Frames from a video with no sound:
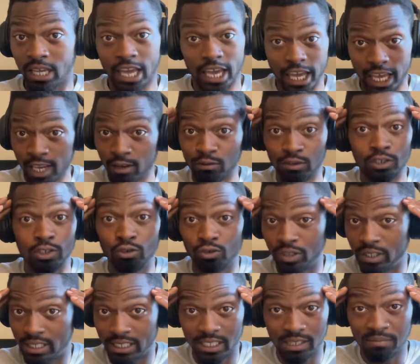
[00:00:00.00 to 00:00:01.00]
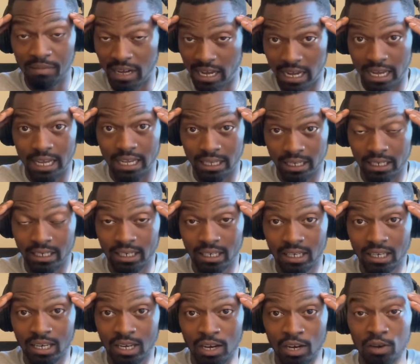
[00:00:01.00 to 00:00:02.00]
He was losing his mind.
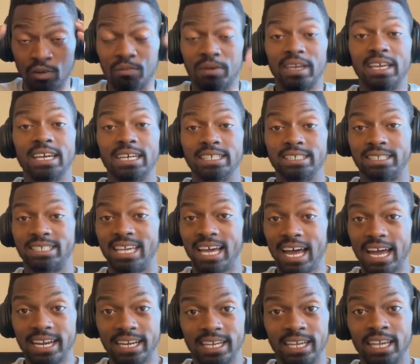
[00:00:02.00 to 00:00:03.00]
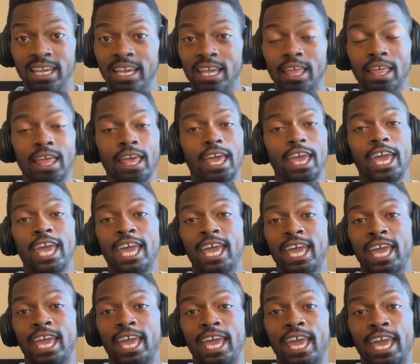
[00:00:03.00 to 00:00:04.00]
Because Scottie,
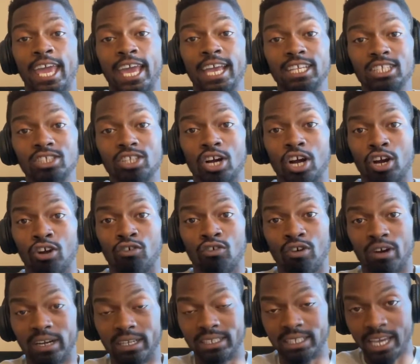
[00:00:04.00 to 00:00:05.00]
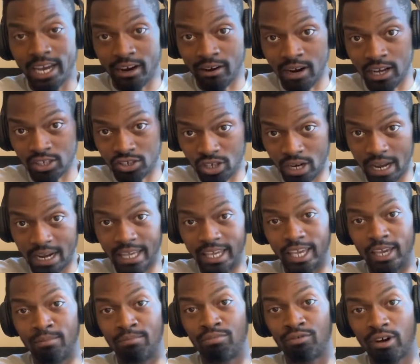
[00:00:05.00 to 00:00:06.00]
he started growing his hair out, trying to
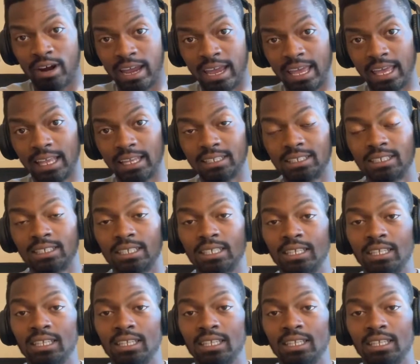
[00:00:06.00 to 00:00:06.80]
get braids.